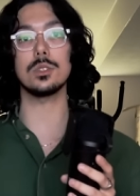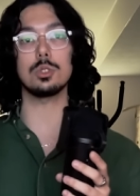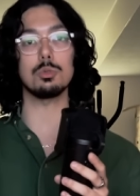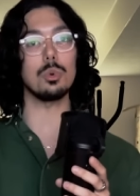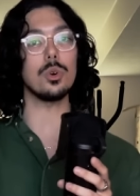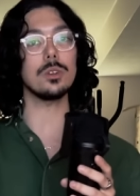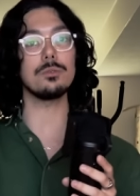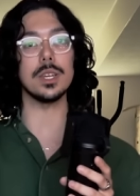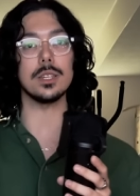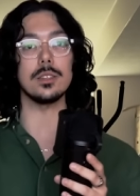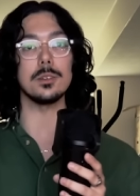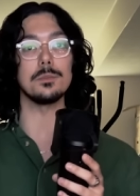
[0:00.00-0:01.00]
sworn
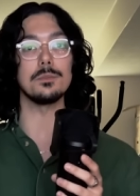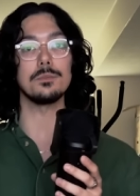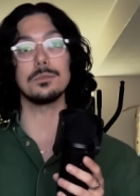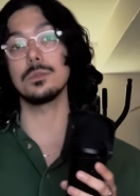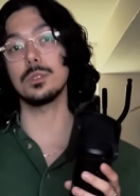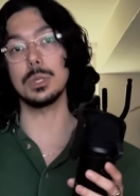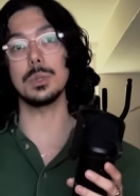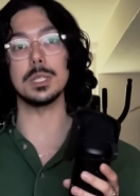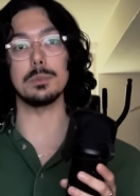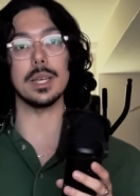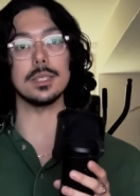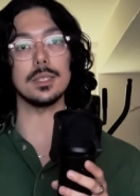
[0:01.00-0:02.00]
victim to his
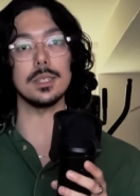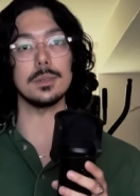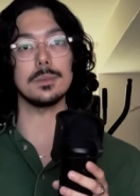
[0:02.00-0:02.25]
bestie.